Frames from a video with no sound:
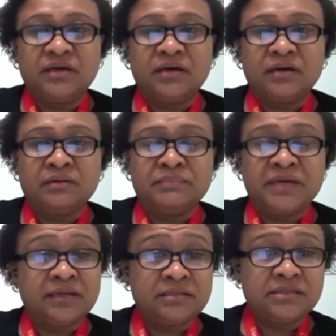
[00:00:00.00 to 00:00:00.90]

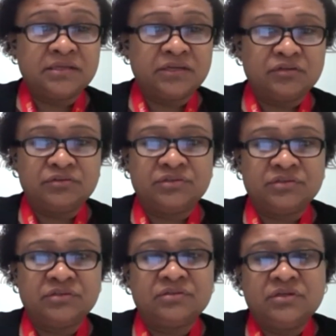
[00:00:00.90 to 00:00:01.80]
and lending
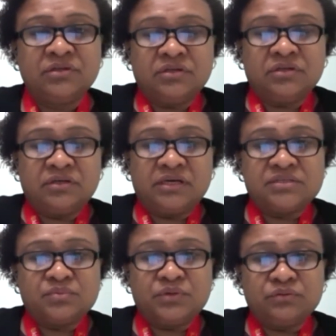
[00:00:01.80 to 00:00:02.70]
included.
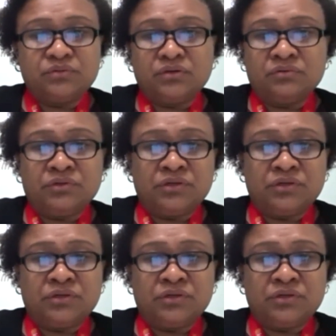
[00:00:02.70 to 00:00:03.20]
As we all know,